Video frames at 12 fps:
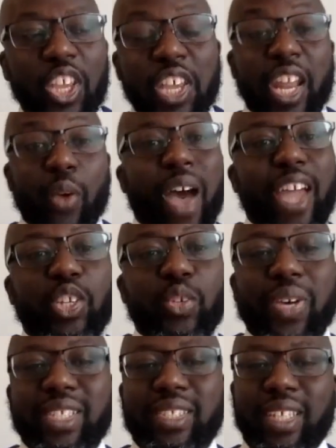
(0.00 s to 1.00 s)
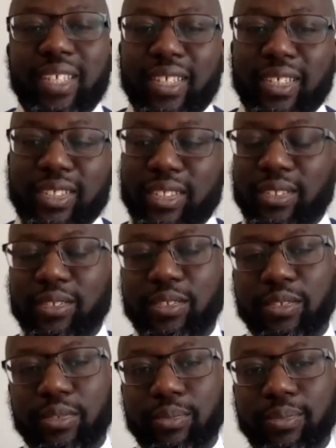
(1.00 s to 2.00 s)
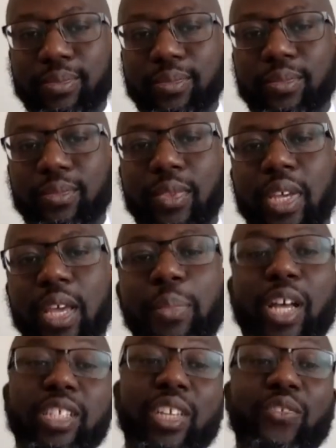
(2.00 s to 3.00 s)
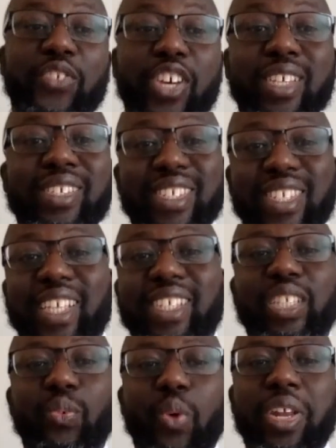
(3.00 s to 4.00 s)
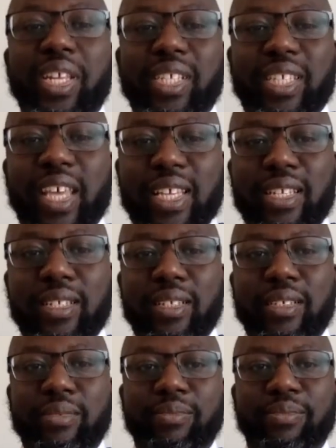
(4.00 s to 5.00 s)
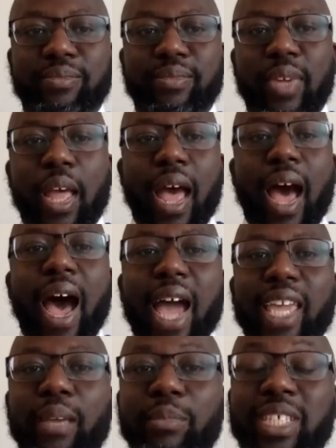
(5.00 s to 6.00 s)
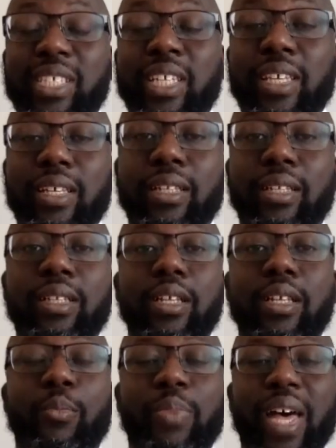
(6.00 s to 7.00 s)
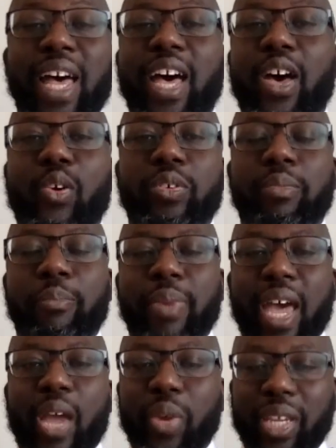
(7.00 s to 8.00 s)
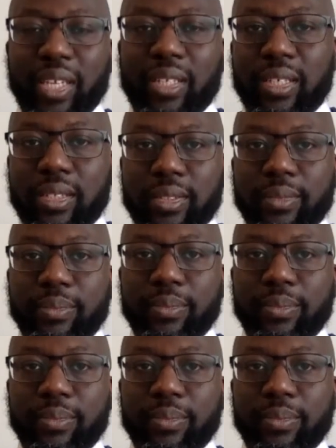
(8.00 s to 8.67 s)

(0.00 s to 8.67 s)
Now, why do I say this? Because in verse 61, it says, "I am still bound by wickedness.